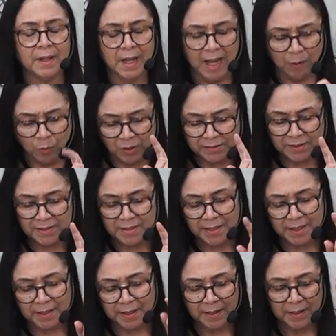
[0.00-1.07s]
I want to
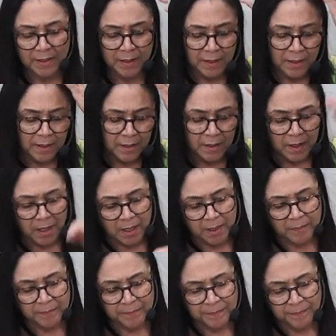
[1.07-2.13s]
say
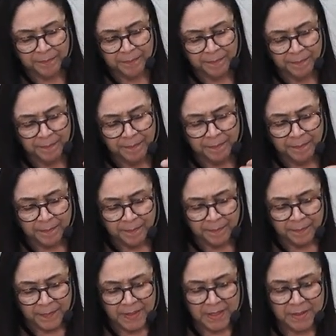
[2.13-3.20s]
um,
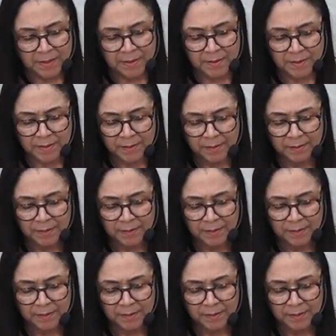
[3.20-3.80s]
this